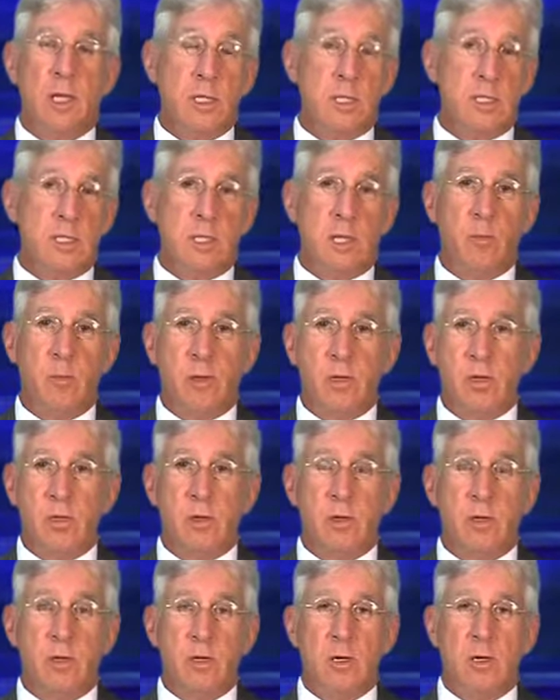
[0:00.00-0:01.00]
at Summit
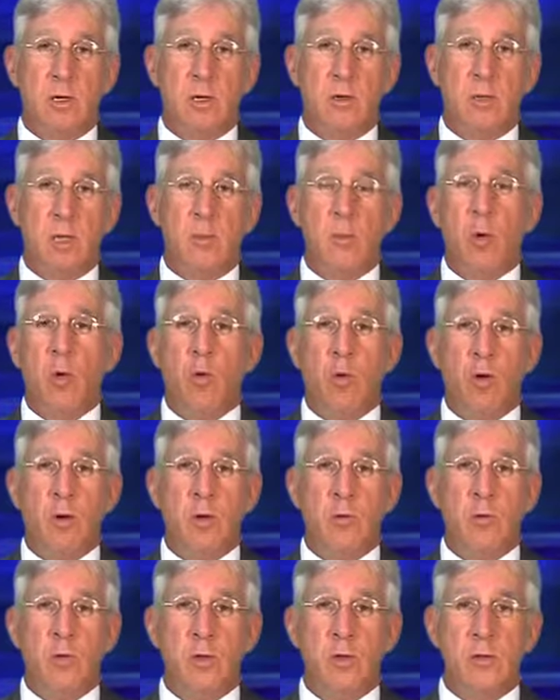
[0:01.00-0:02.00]
uh,
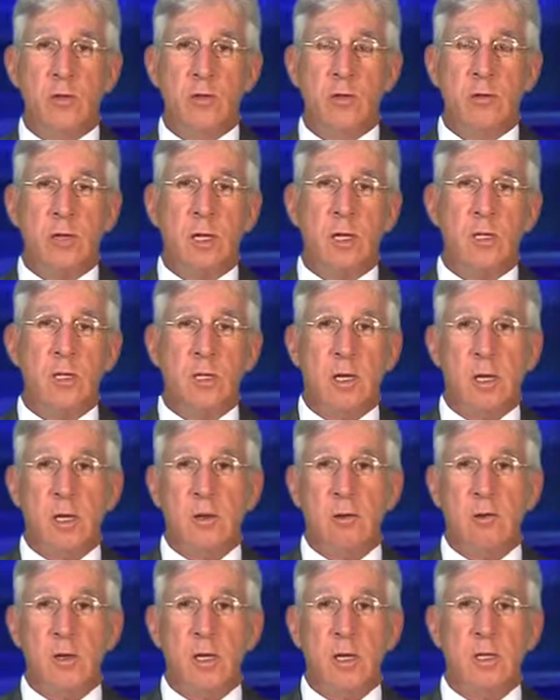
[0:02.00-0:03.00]
abhor. We do not
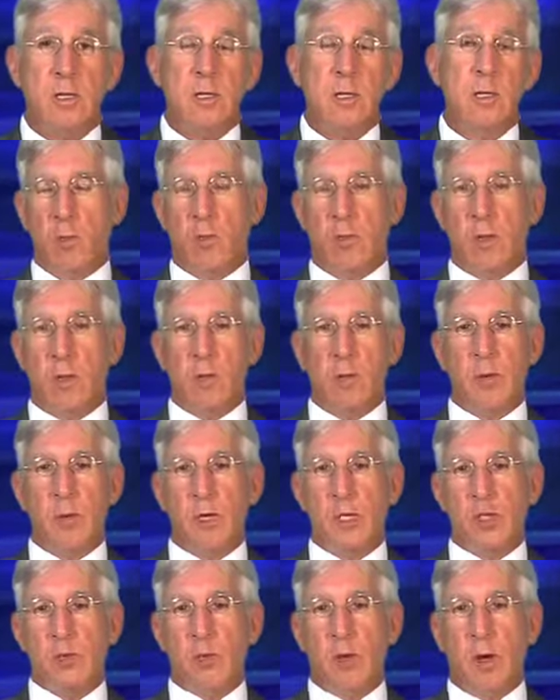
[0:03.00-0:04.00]
tolerate. One of the
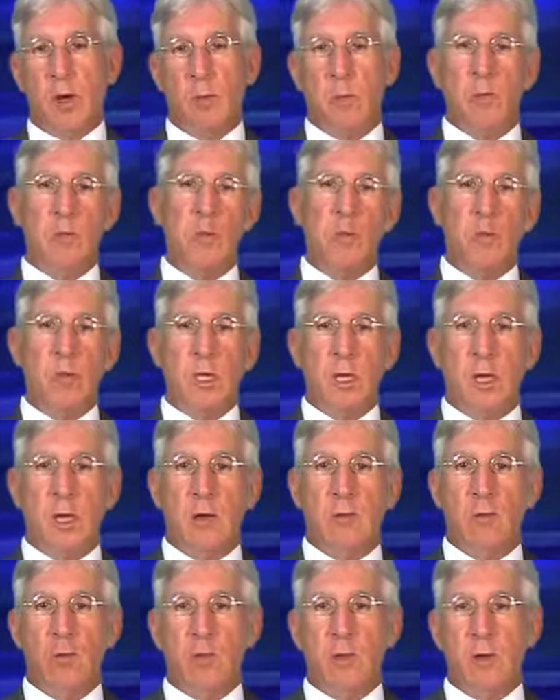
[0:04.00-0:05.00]
biggest problems we
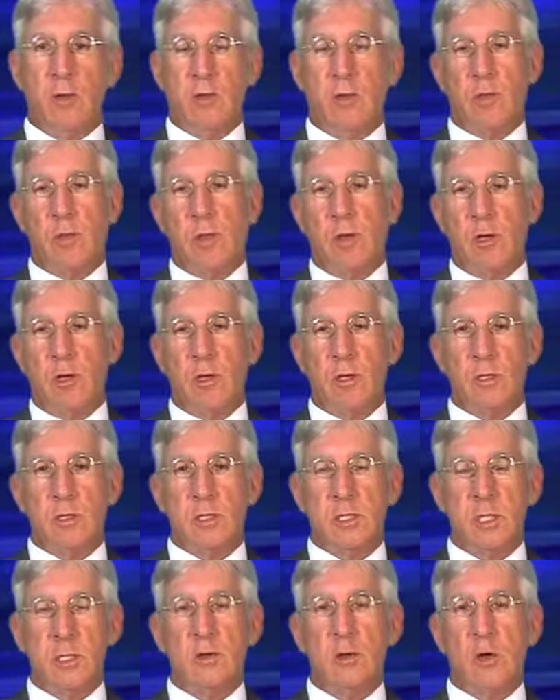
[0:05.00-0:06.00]
have with uh,
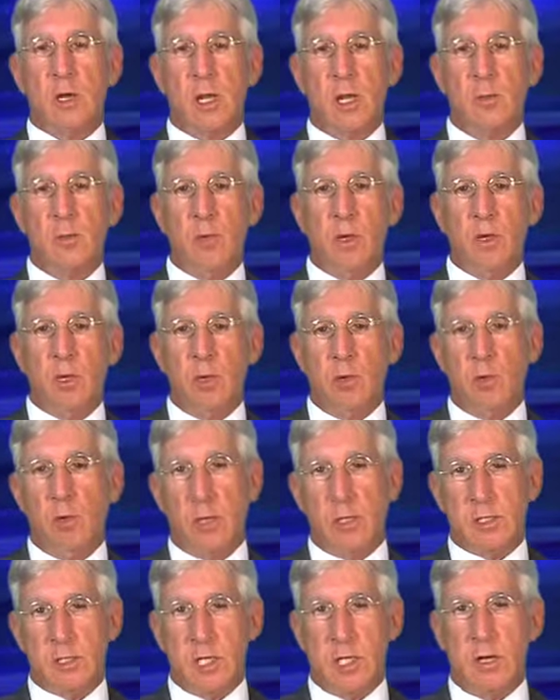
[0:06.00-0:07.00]
single claimant
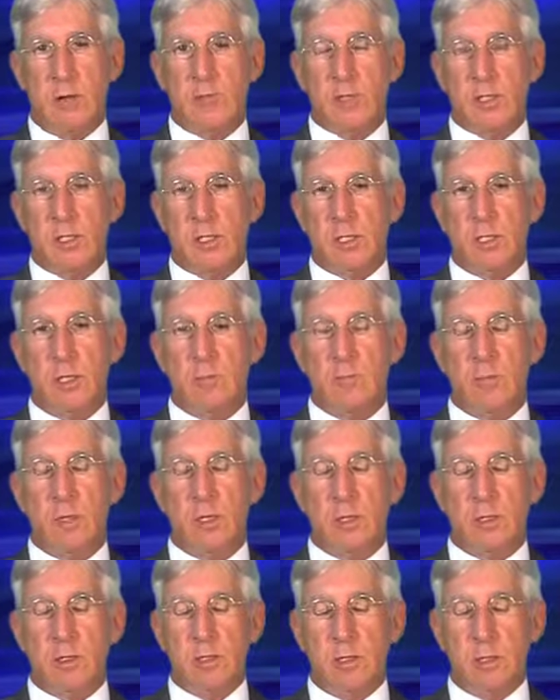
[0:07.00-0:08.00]
QSFs is that
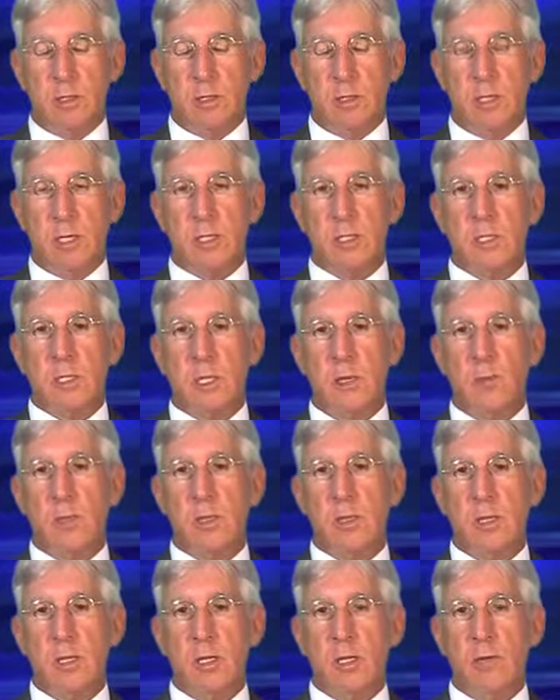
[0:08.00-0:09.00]
it, it does
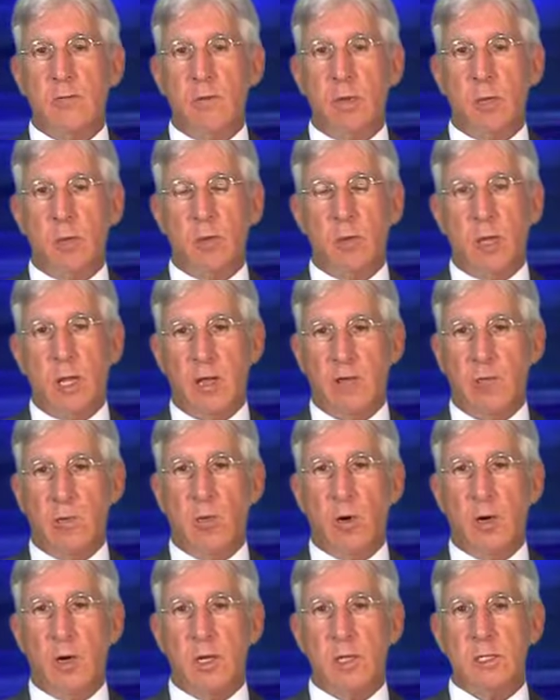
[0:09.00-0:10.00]
limit the available life
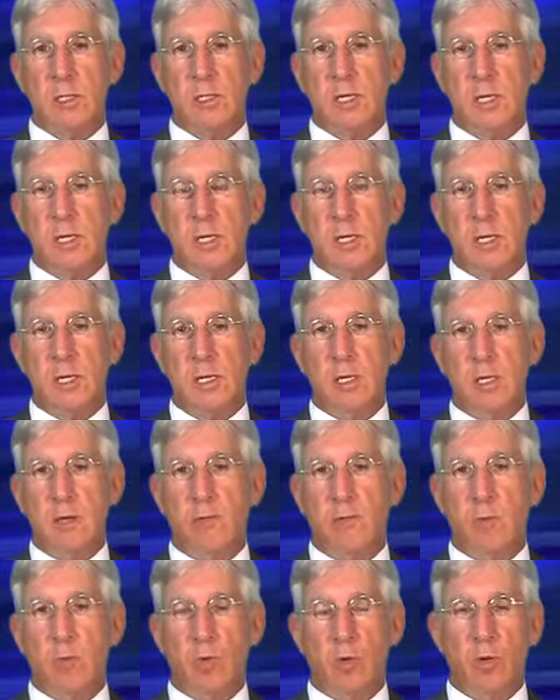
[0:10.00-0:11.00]
markets, and
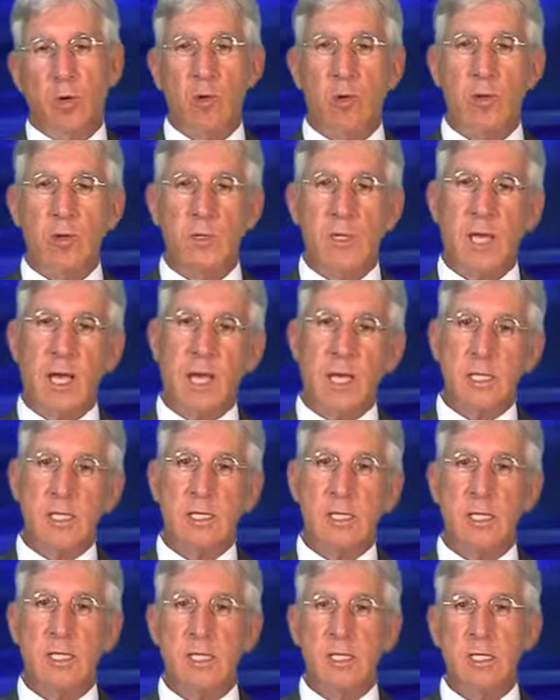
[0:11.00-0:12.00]
if a broker is
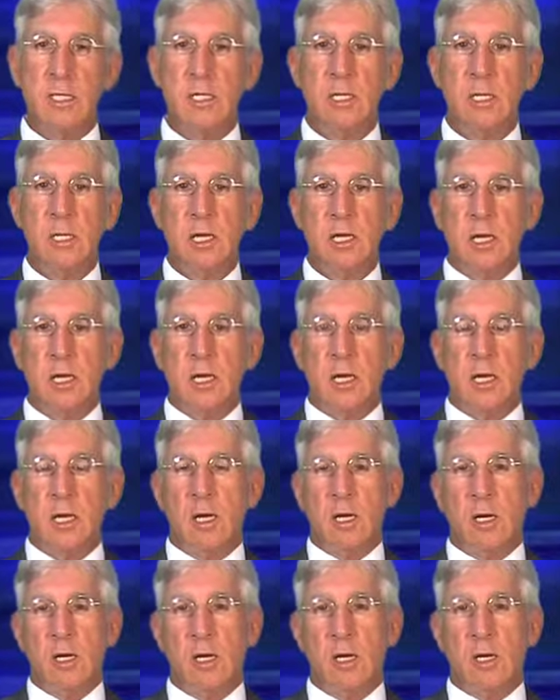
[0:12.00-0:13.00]
accessing
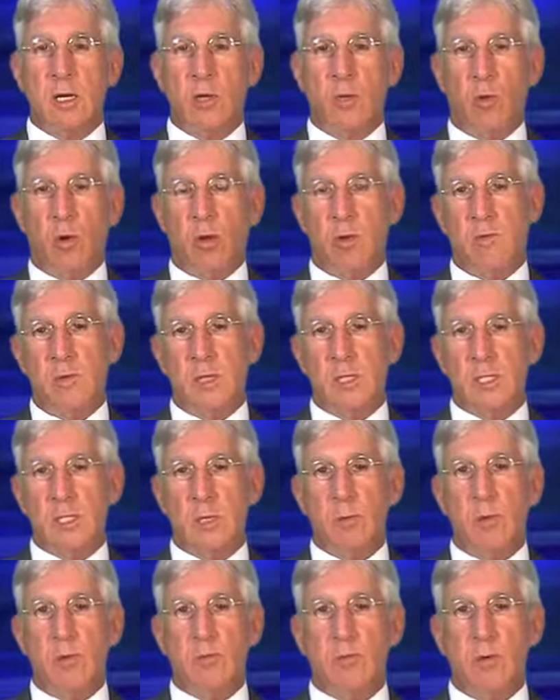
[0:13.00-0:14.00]
uh, a qualified
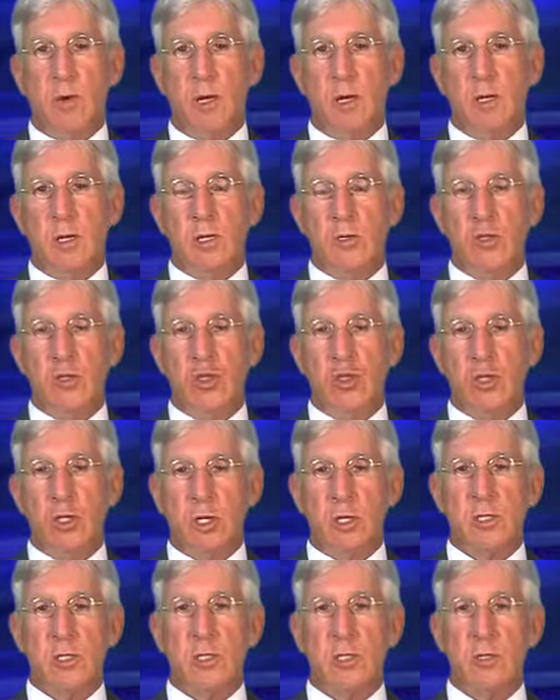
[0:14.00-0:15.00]
settlement fund
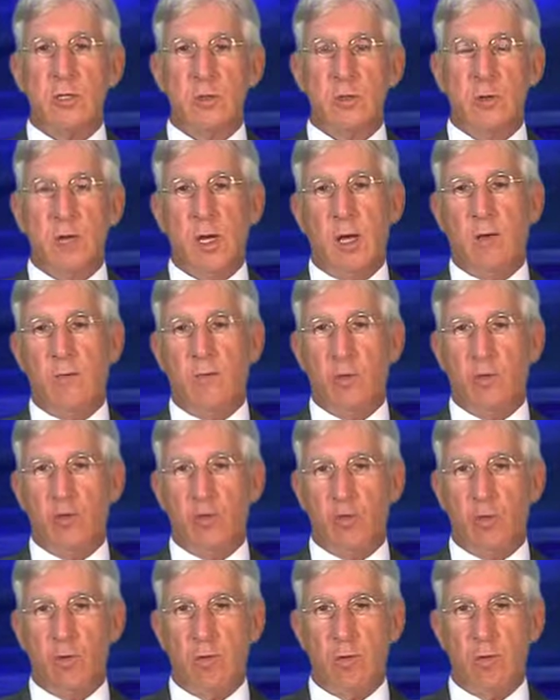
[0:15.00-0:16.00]
just to have
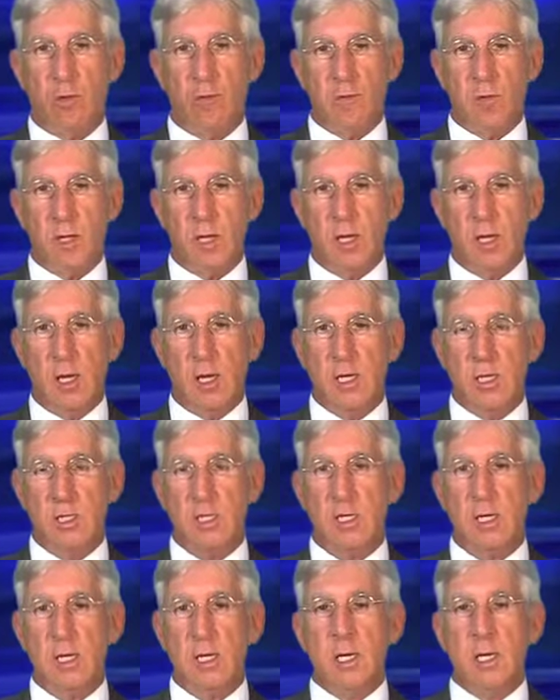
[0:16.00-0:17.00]
control of the
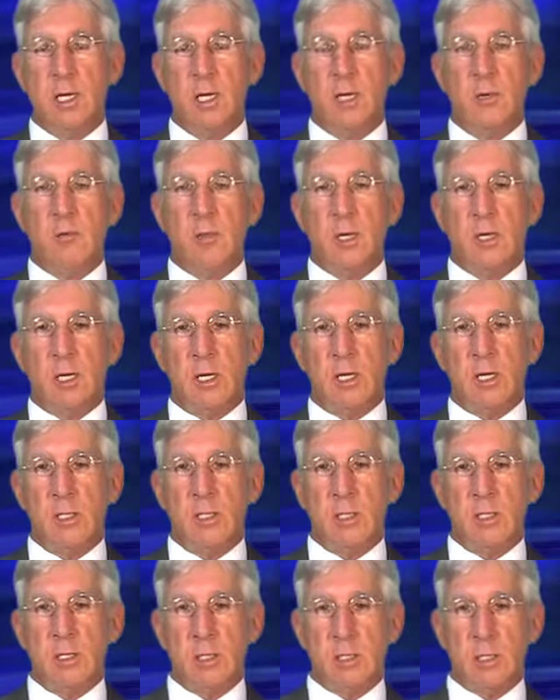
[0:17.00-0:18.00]
case
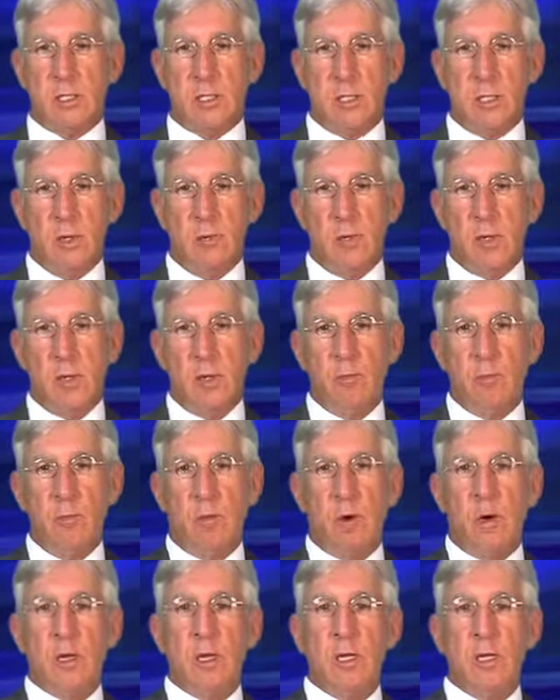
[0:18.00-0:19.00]
because it's a limited
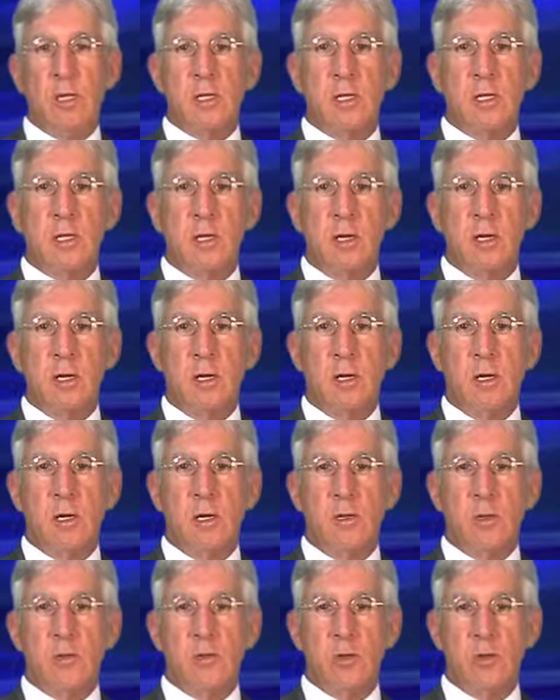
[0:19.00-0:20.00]
market
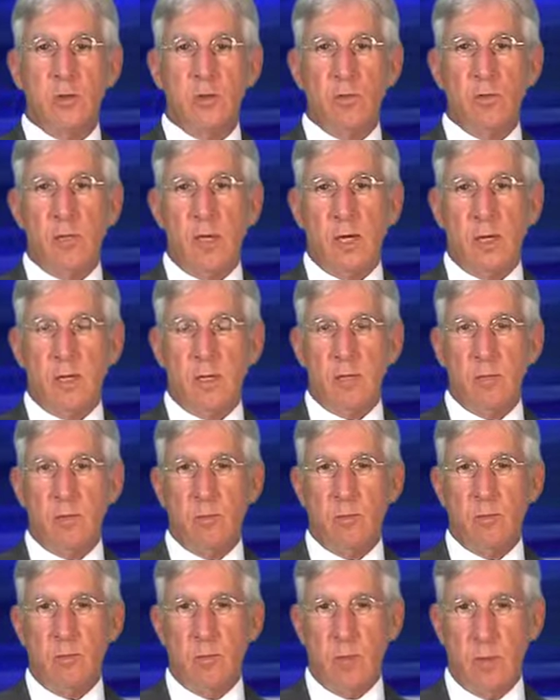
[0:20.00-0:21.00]
uh, to that,
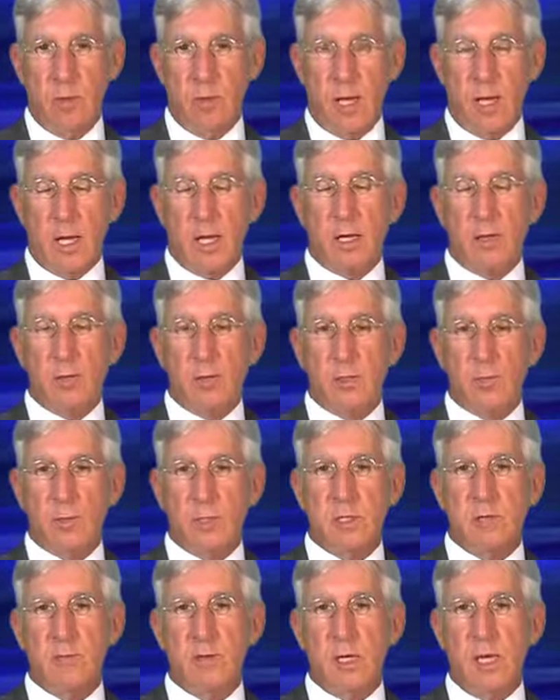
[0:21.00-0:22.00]
that
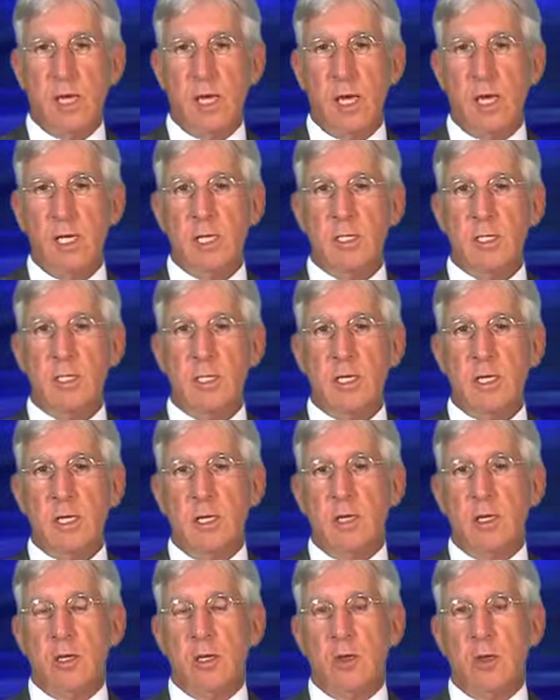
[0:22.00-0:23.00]
specific case.
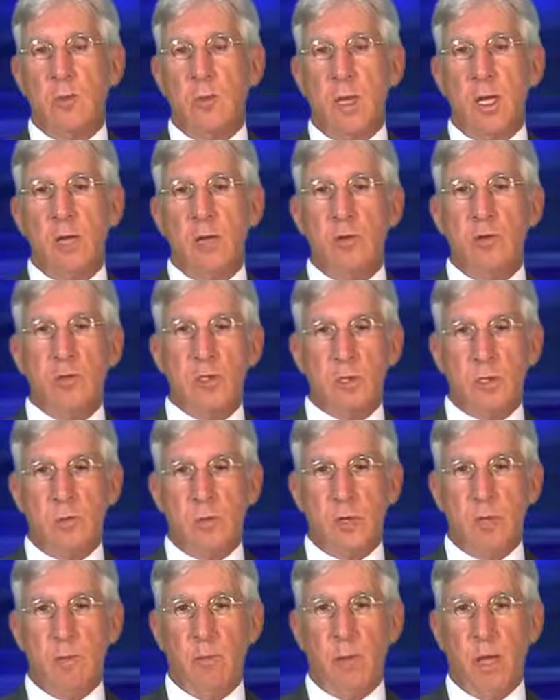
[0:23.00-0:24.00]
You may lose
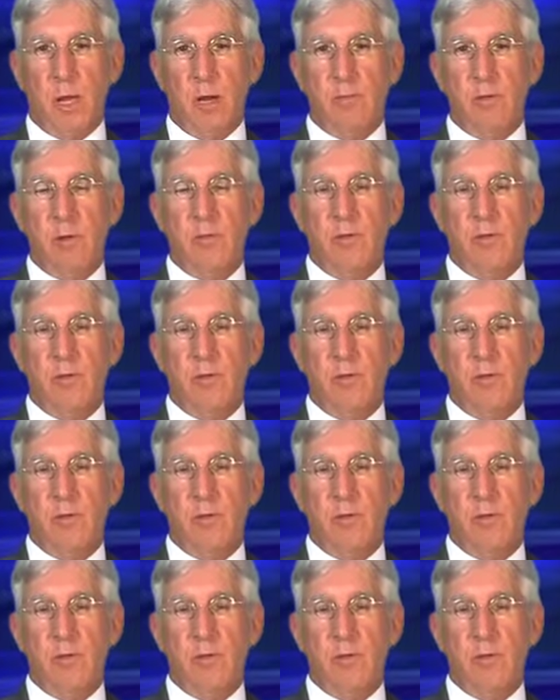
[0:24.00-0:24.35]
some competitive